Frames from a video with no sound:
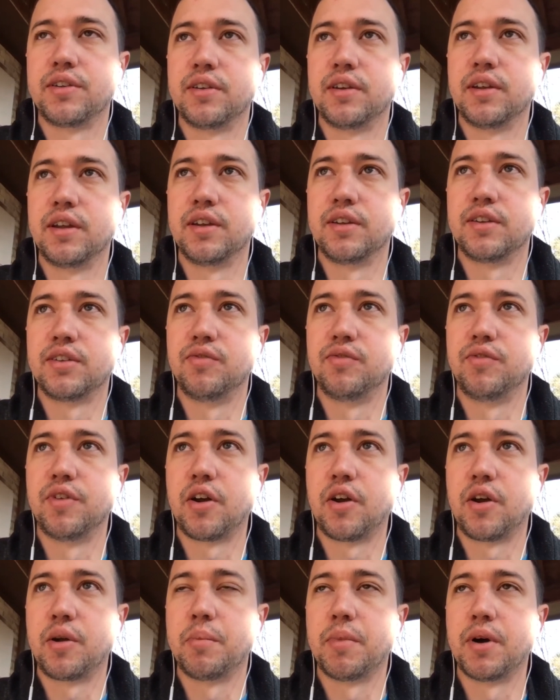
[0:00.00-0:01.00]
it's
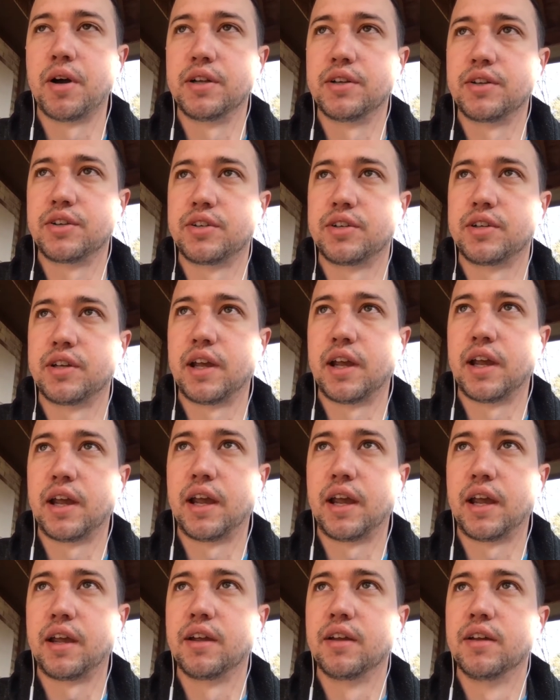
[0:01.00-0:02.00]
very much
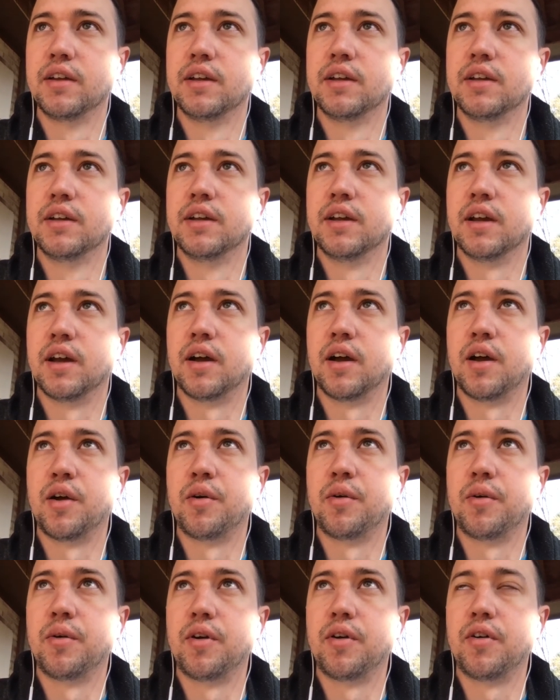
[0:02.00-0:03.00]
a
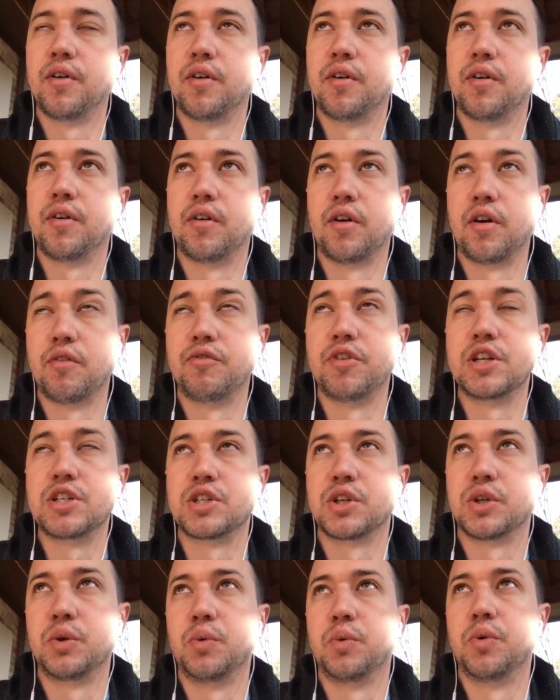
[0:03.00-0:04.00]

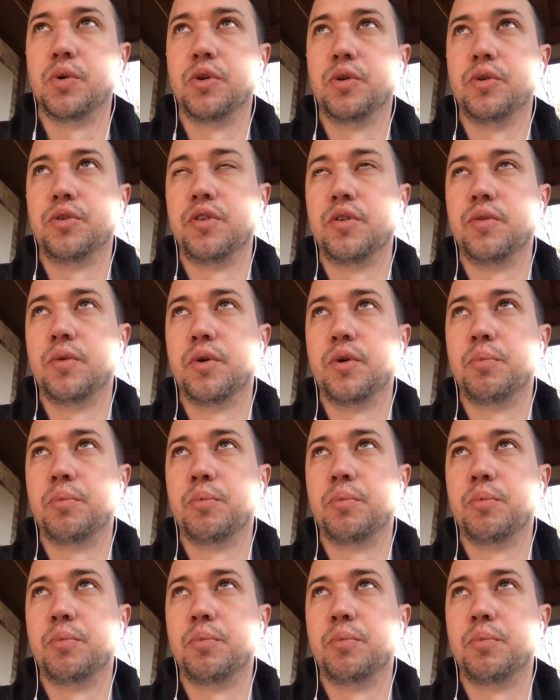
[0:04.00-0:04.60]
eventually we'll